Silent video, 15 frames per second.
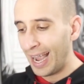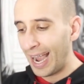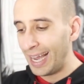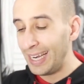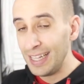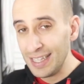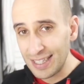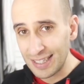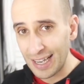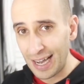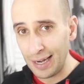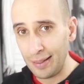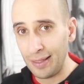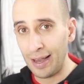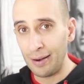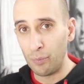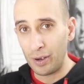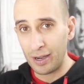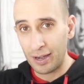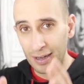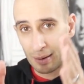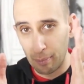And inside of that,
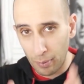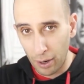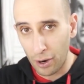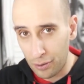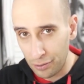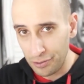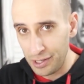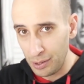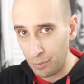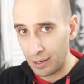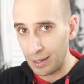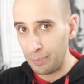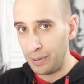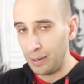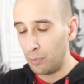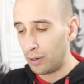what kind of marketer do you want to be?